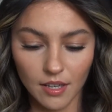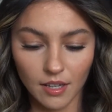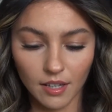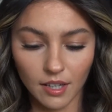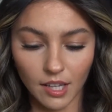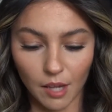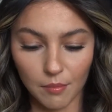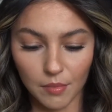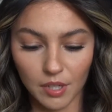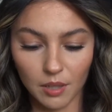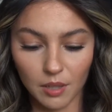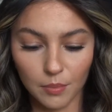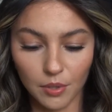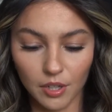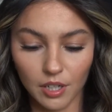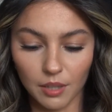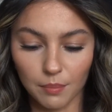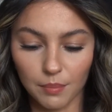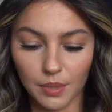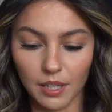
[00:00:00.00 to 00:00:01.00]
came in a
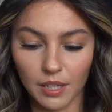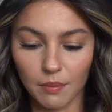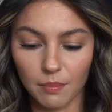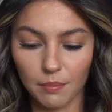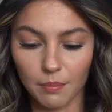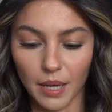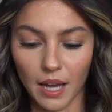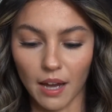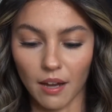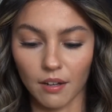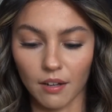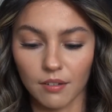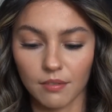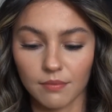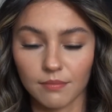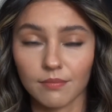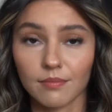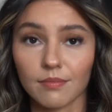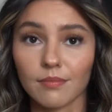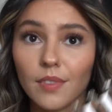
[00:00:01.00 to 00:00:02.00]
pretty big pack
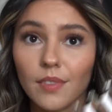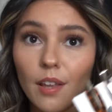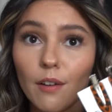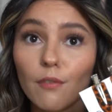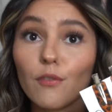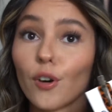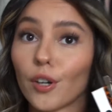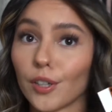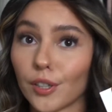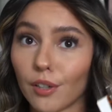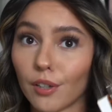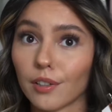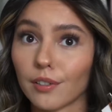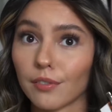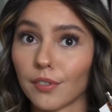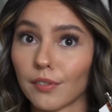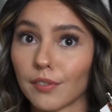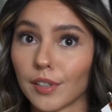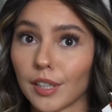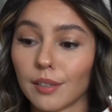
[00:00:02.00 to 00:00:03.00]
for a dollar
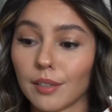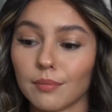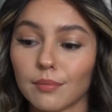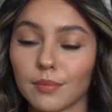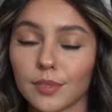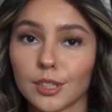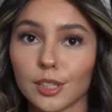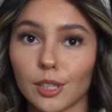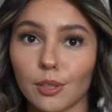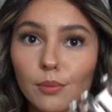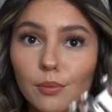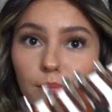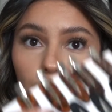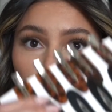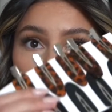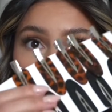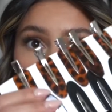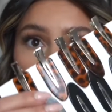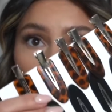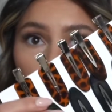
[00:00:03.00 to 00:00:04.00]
fifty. So
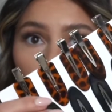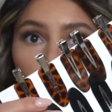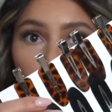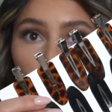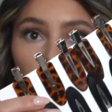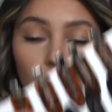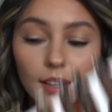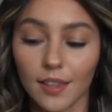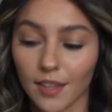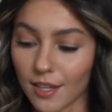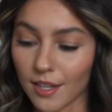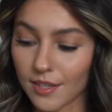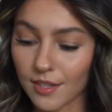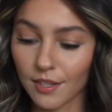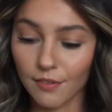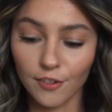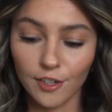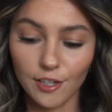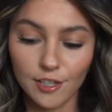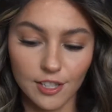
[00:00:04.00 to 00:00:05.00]
that's the
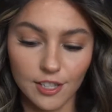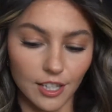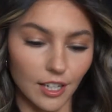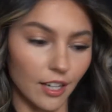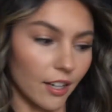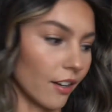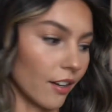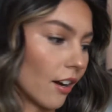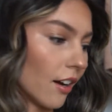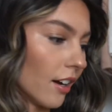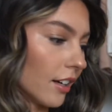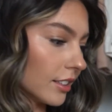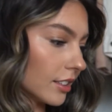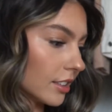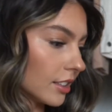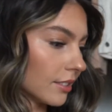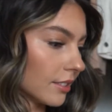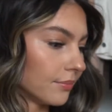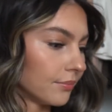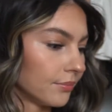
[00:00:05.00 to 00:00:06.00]
first thing I
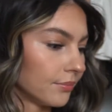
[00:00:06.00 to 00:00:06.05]
got.